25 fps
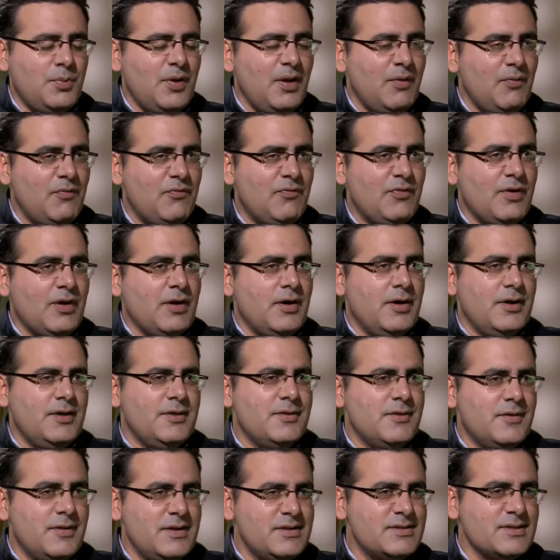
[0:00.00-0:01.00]
we have in
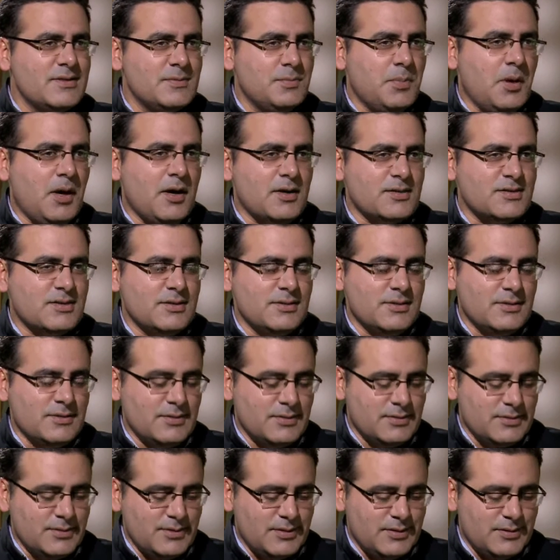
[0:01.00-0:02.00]
the recent past, in
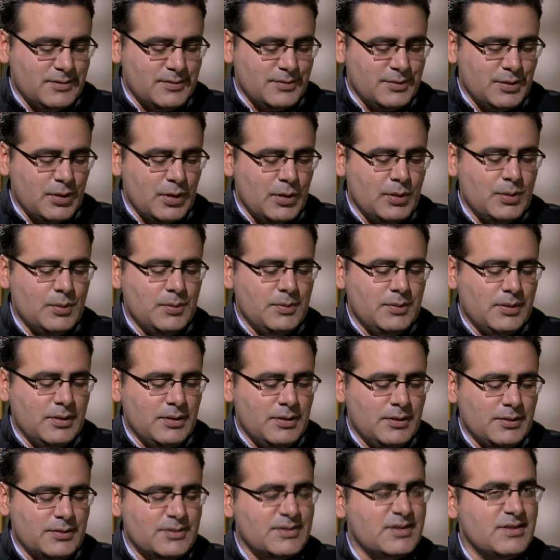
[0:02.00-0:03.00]

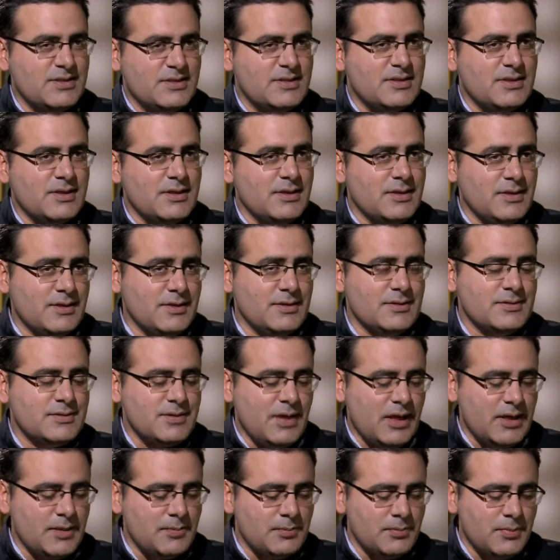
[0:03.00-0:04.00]
the since the
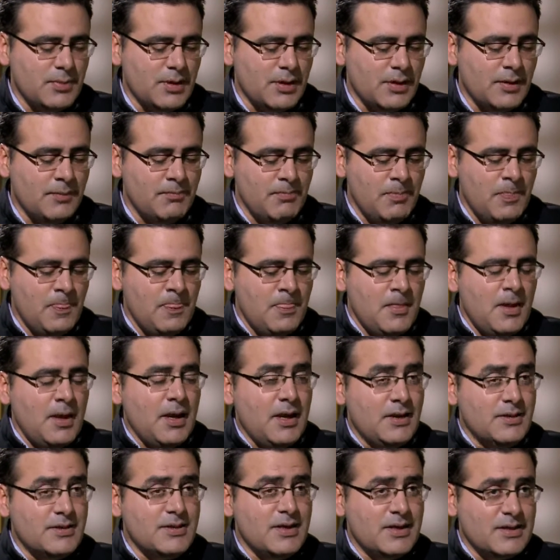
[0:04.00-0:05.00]
time
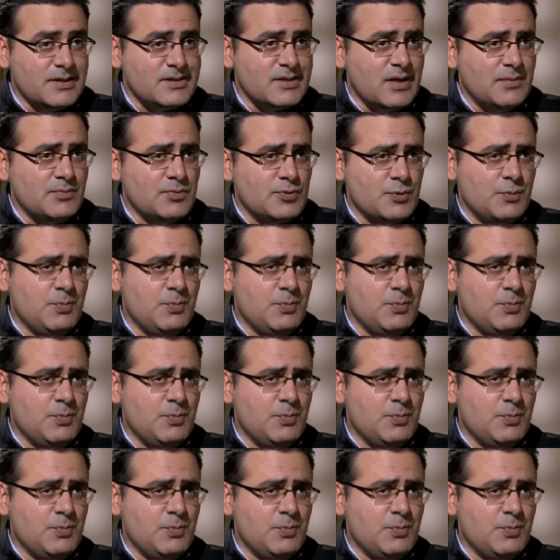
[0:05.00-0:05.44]
NDA has come to